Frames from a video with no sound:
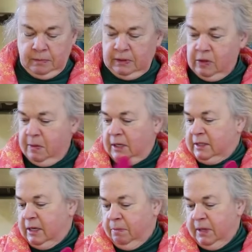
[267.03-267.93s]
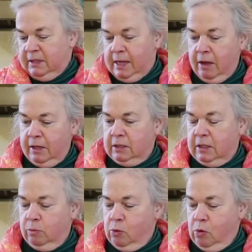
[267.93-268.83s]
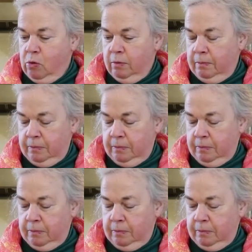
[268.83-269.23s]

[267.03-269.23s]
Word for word: So I'm going to tip these out into the bowl.